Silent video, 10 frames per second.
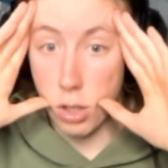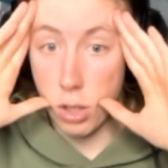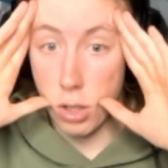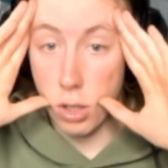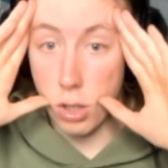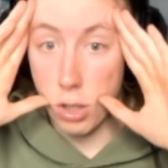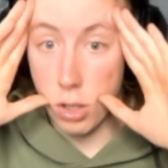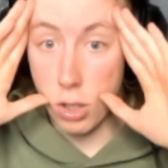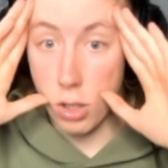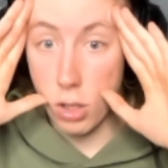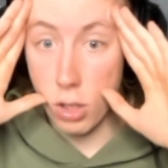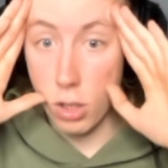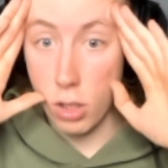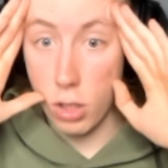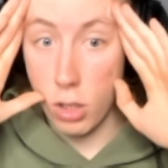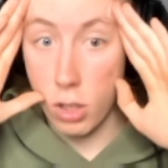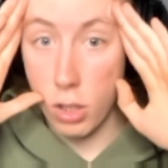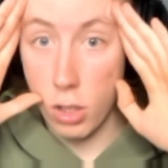(no one is talking)